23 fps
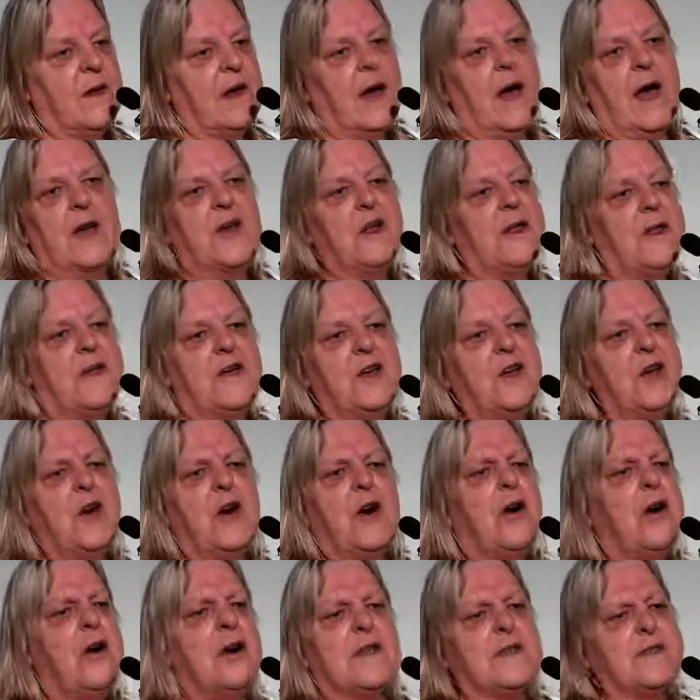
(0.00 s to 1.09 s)
And,
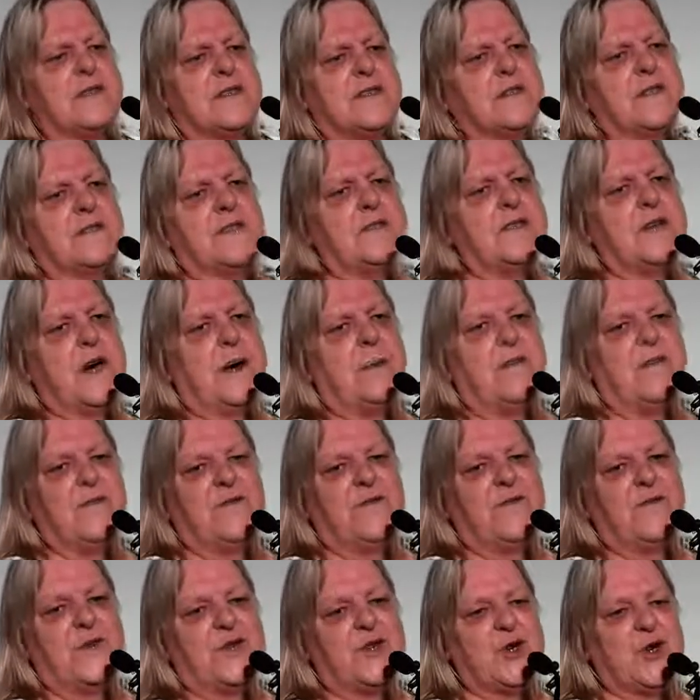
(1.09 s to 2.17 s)
I just jumped
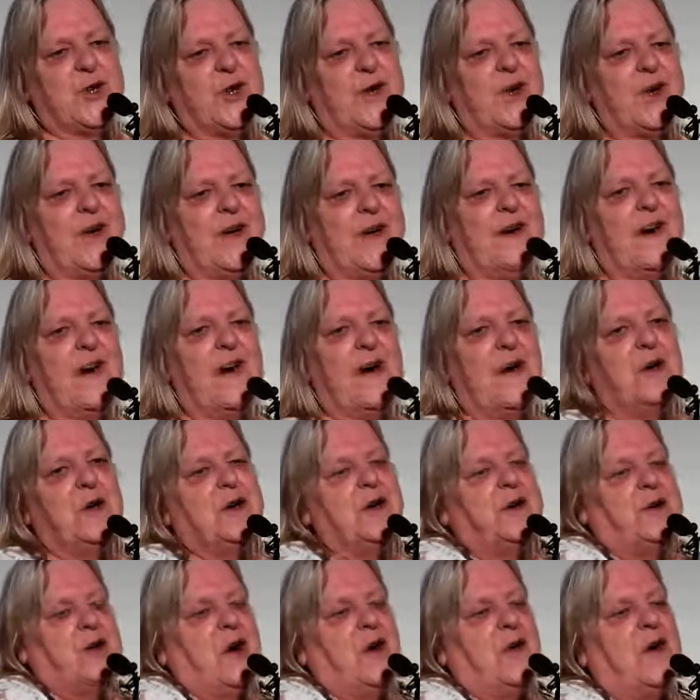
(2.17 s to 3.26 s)
for joy.
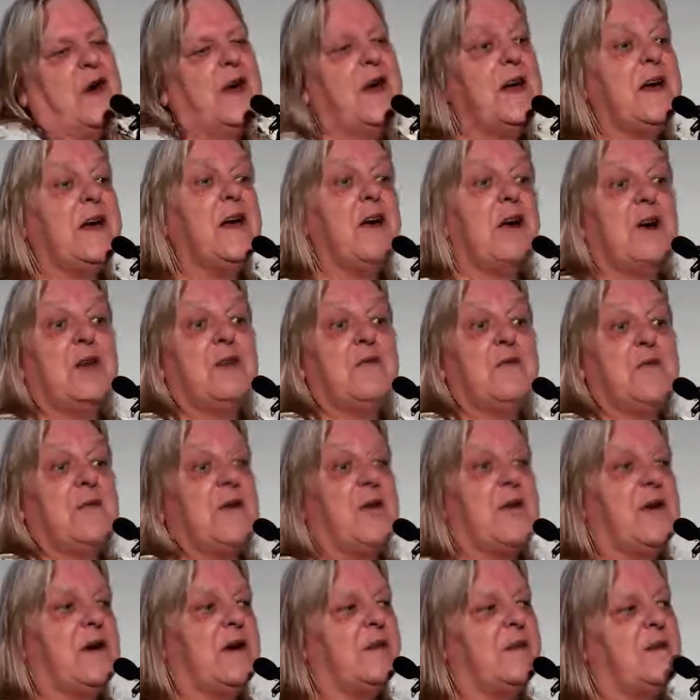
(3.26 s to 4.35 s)
He kind of
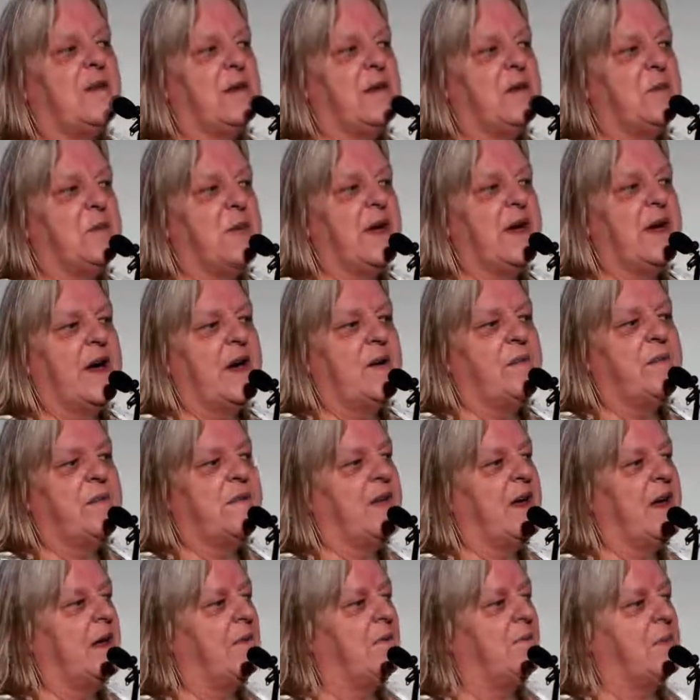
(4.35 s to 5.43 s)
thought I was going to be
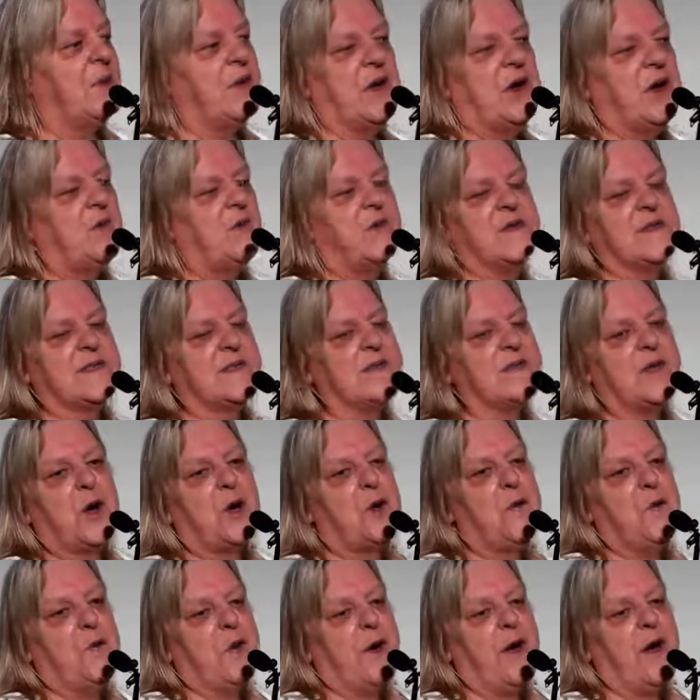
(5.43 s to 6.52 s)
upset, but I was
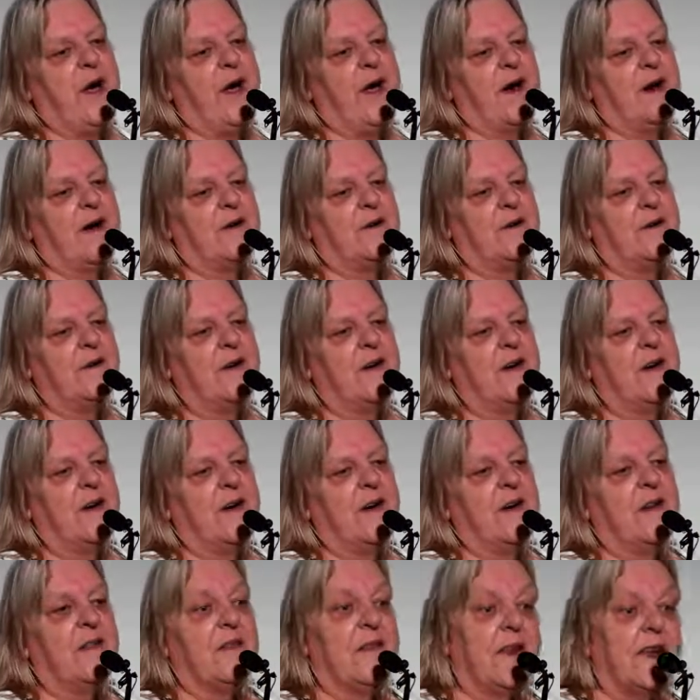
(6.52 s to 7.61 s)
so proud
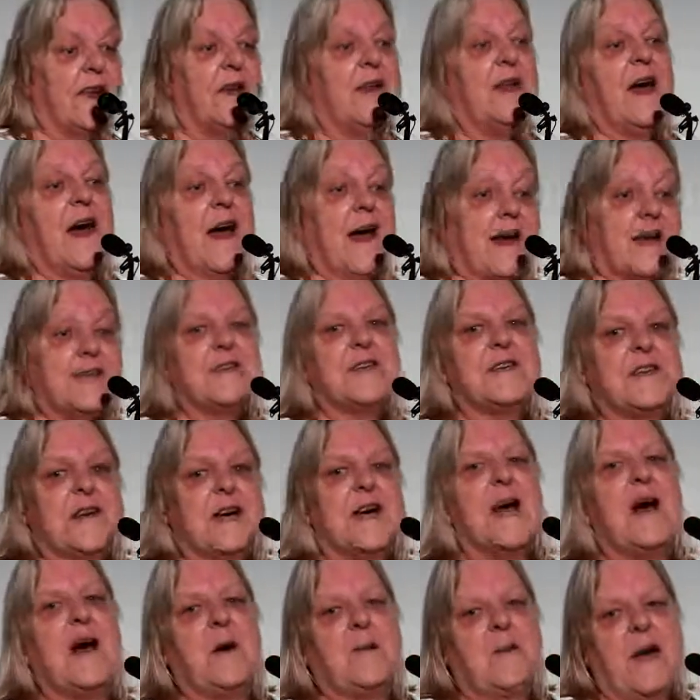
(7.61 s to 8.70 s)
that he'd actually
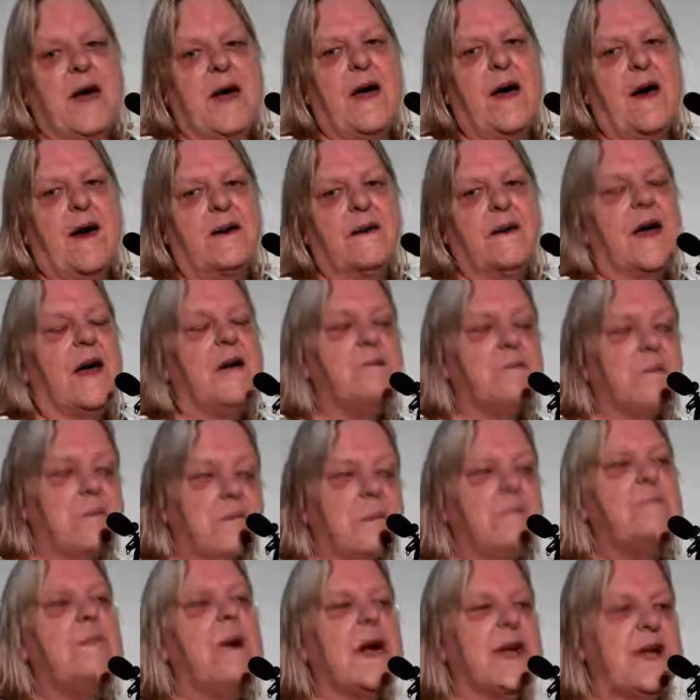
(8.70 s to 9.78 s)
come out and
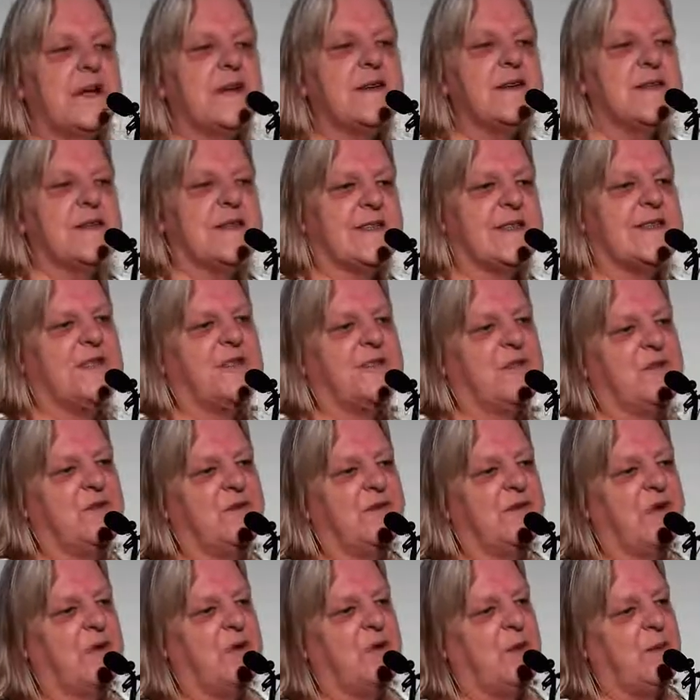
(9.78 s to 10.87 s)
made a decision
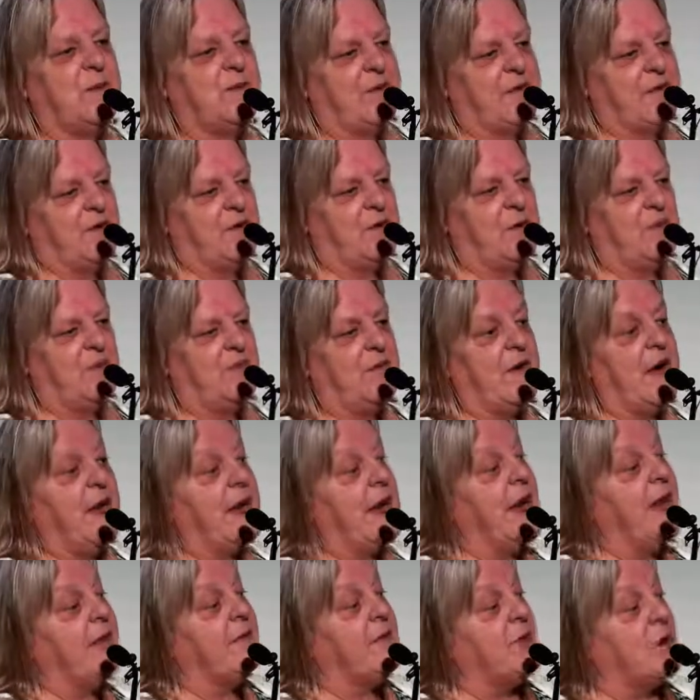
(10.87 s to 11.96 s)
for himself and
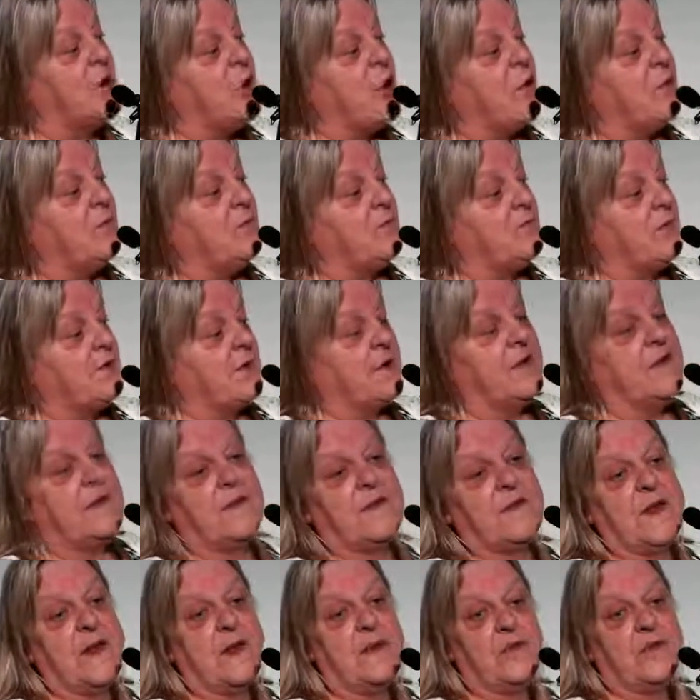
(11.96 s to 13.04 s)
had the confidence
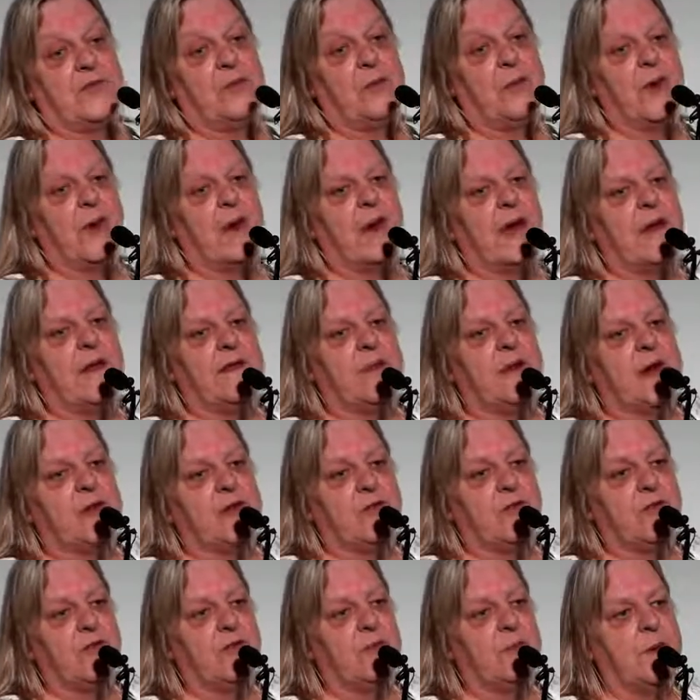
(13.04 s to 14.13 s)
then to relay that
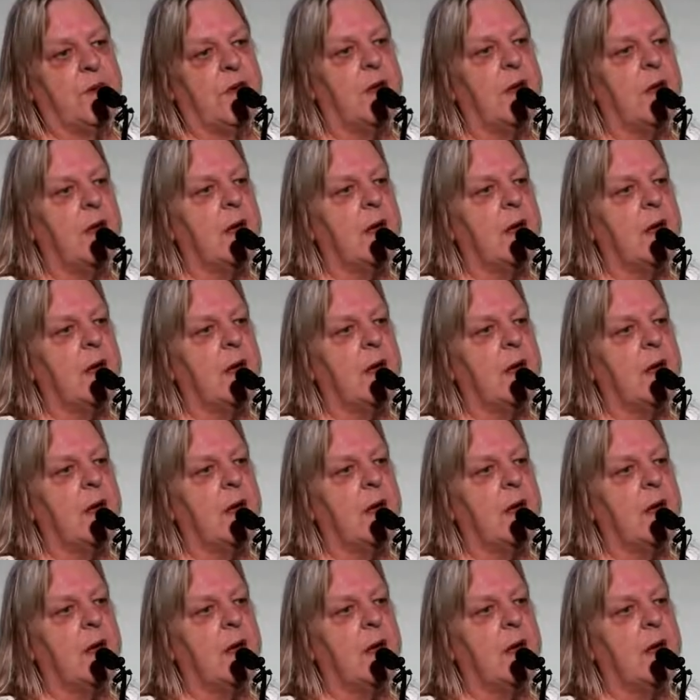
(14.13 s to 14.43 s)
to me.